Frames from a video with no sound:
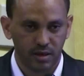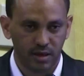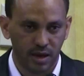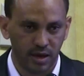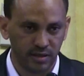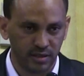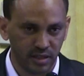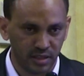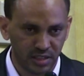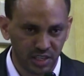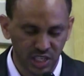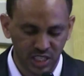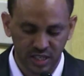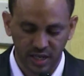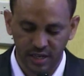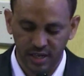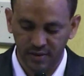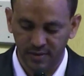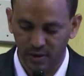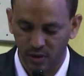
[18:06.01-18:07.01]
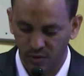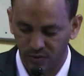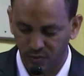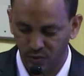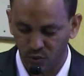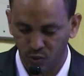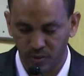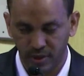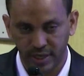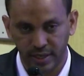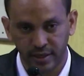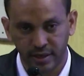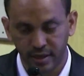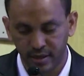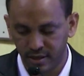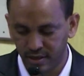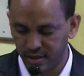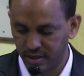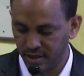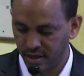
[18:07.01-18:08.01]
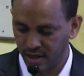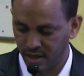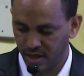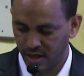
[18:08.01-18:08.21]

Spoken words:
As the educational level of women increases,